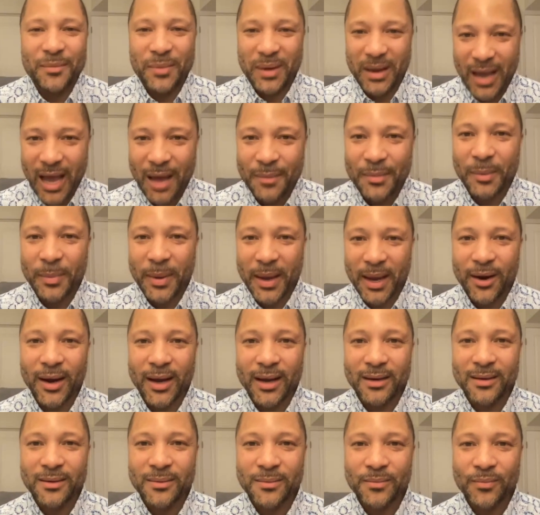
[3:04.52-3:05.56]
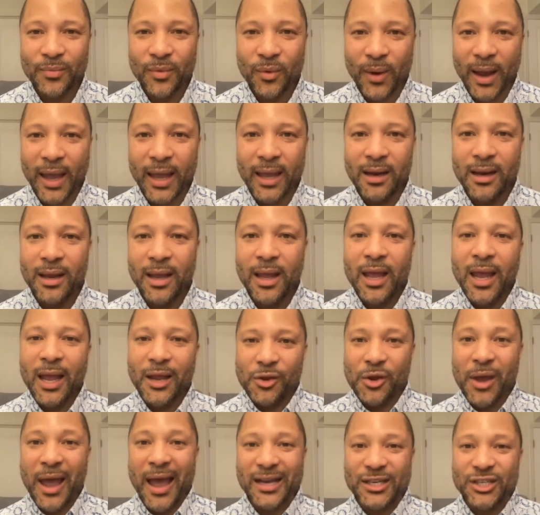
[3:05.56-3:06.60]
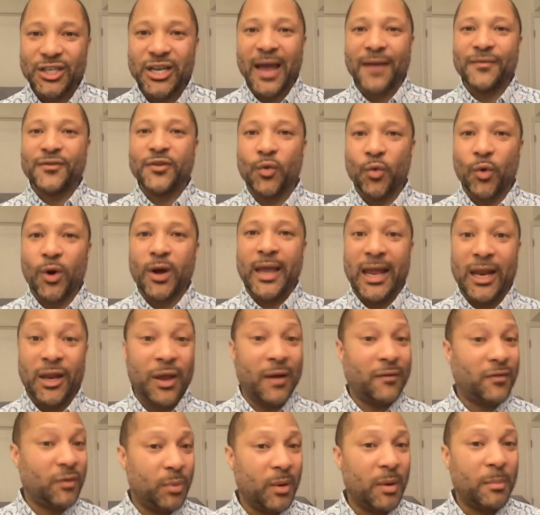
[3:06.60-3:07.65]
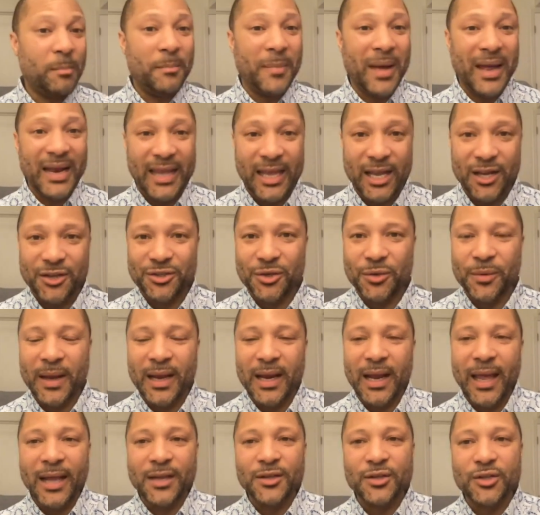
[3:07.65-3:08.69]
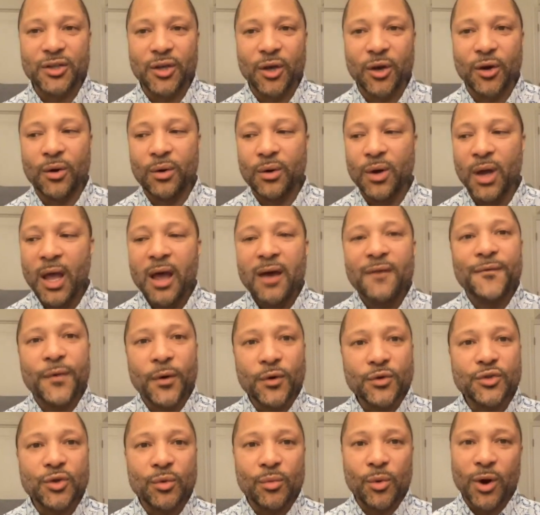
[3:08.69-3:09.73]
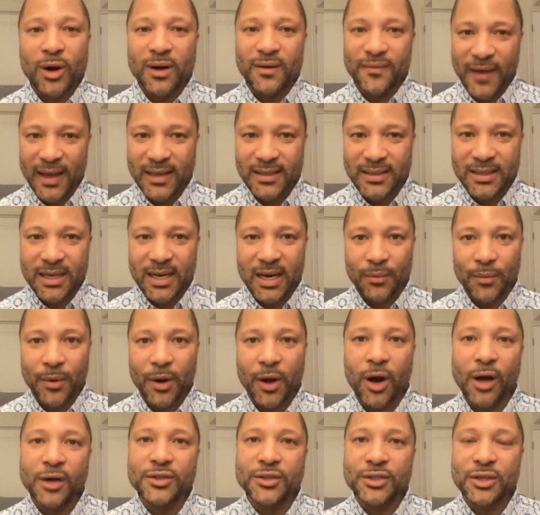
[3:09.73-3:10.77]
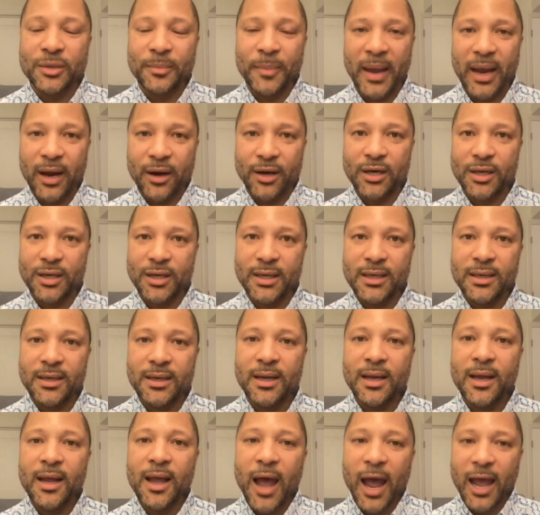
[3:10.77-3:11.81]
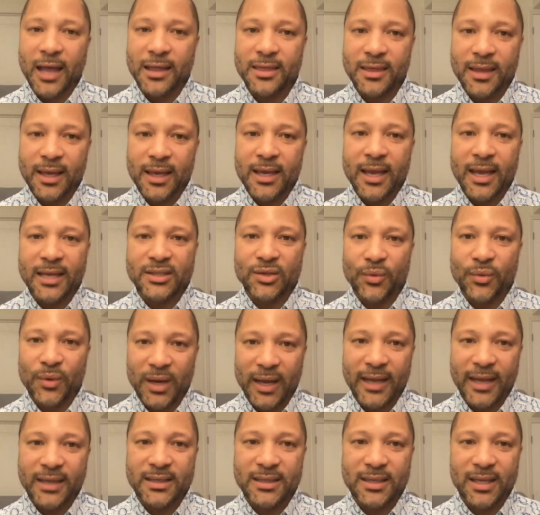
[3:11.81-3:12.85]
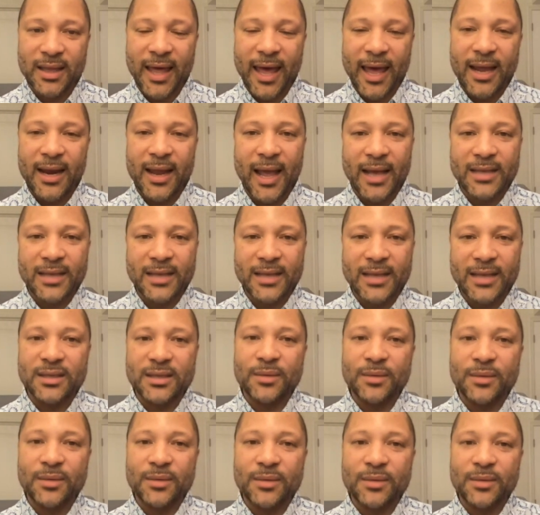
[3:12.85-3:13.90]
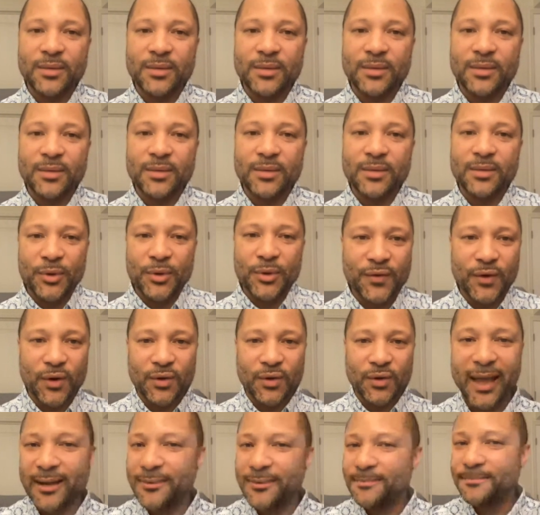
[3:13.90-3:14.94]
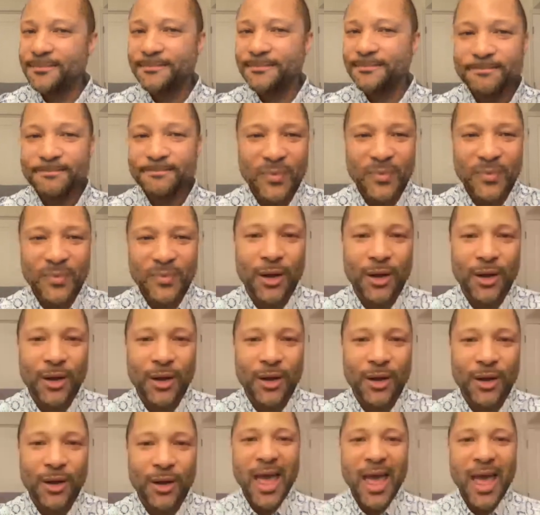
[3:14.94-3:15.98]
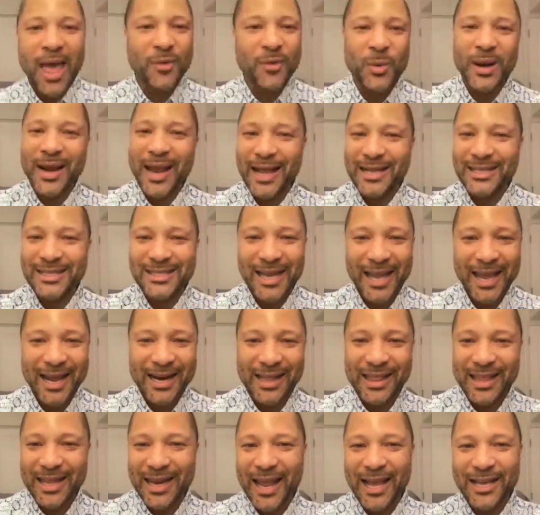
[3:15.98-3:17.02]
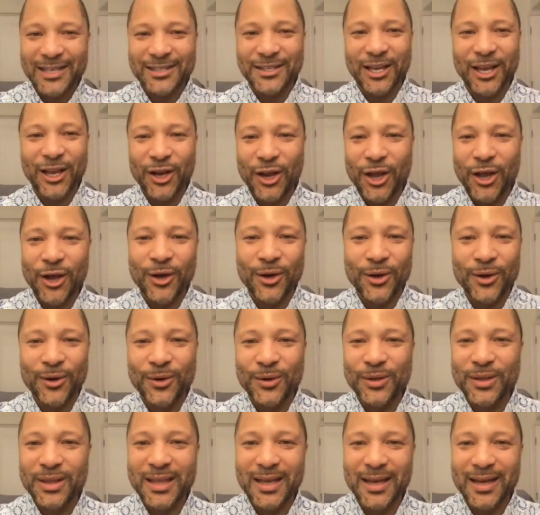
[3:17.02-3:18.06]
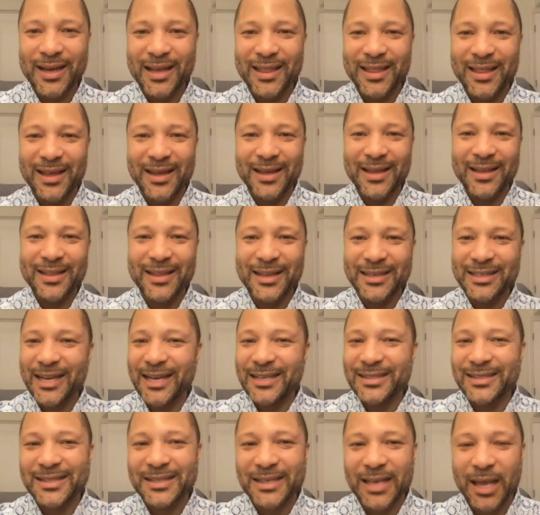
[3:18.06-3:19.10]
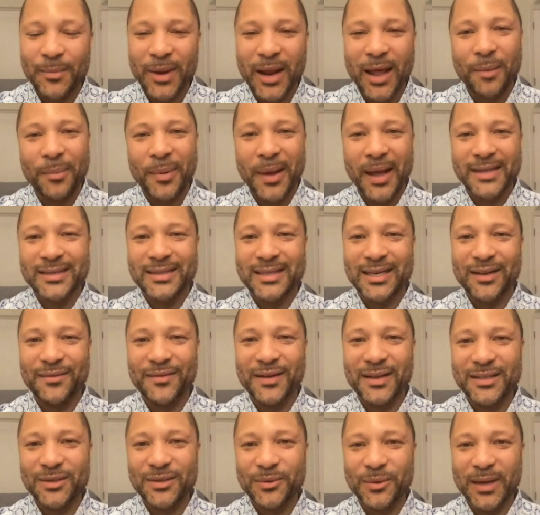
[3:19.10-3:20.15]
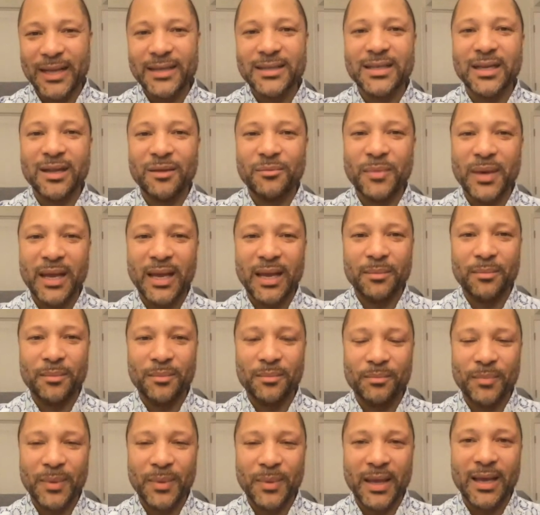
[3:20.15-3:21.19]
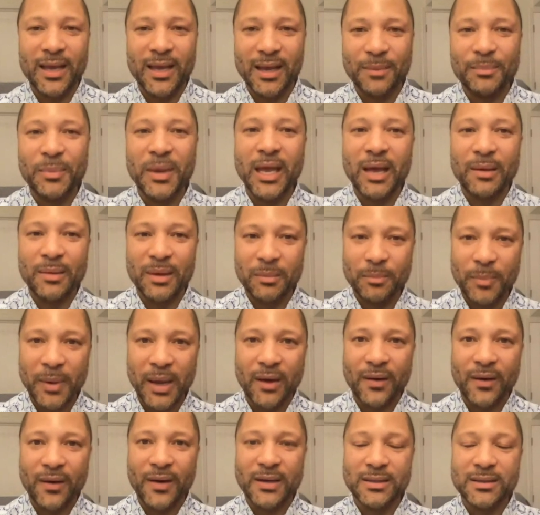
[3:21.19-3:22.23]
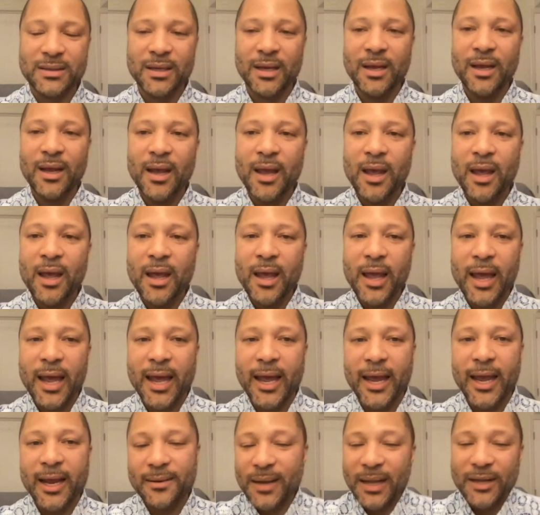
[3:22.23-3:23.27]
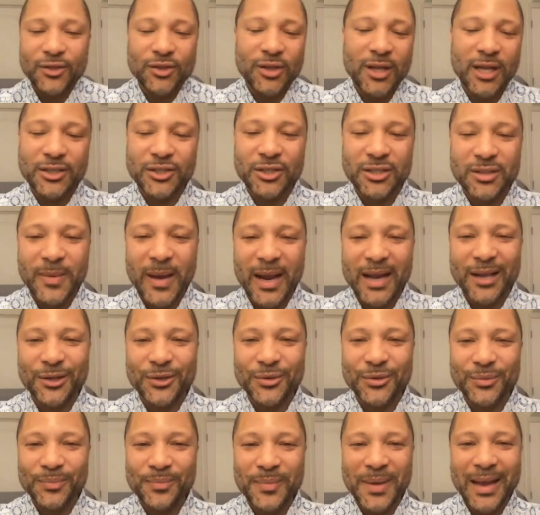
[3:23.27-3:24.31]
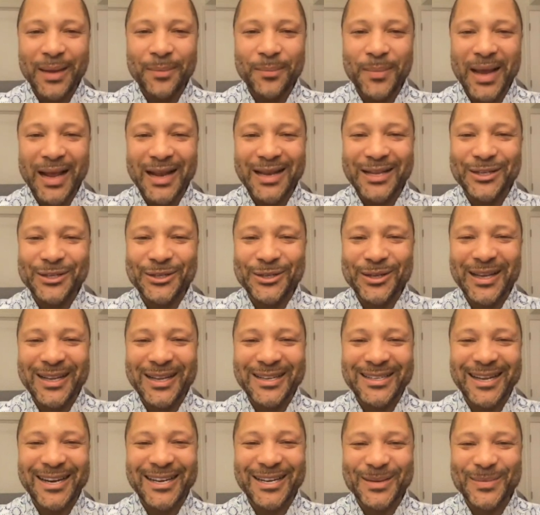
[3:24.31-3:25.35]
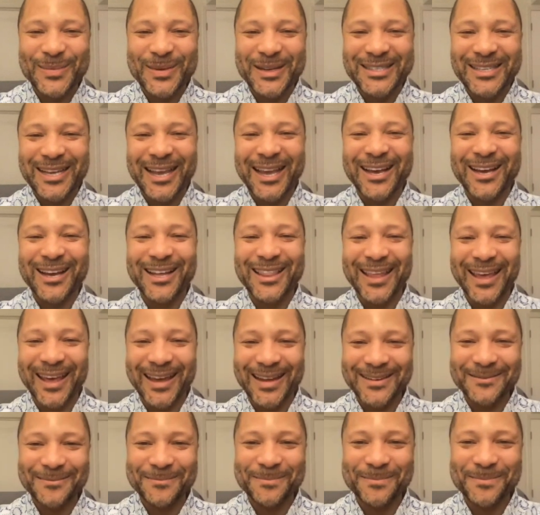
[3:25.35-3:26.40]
become a parent, right? And you actually have to work it and you have to put money into it. And so folks are more invested in regards to parenthood, I think, as it relates to that, as opposed to folks that can, you know, have a one night stand and the next thing you know, the test is coming out positive as it relates to them becoming parents. And so that's just my little addendum and take on that.